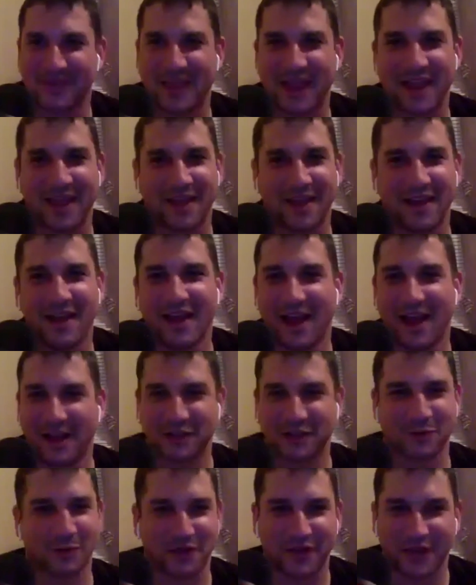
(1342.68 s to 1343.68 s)
hey, I
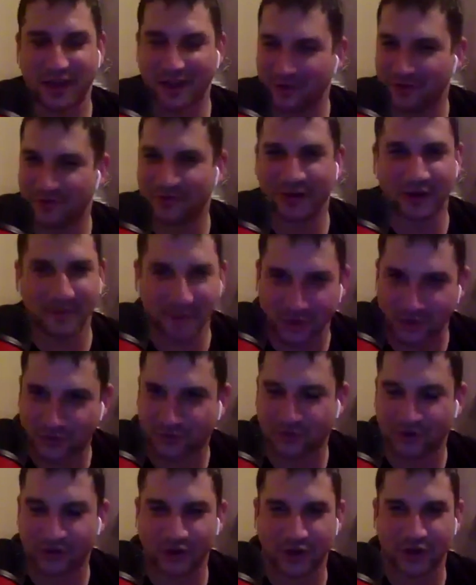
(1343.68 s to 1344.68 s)
just want to thank you very much
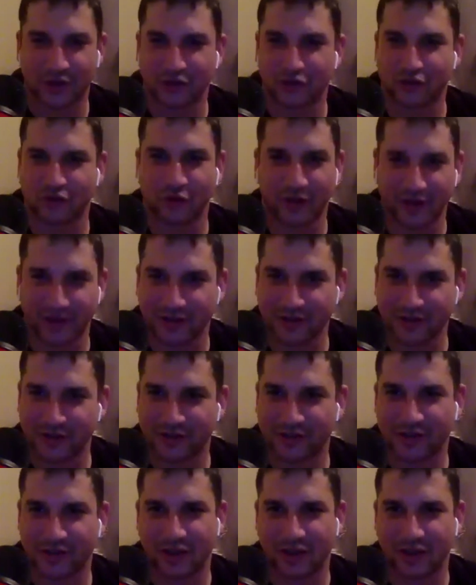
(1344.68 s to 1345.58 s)
for joining us.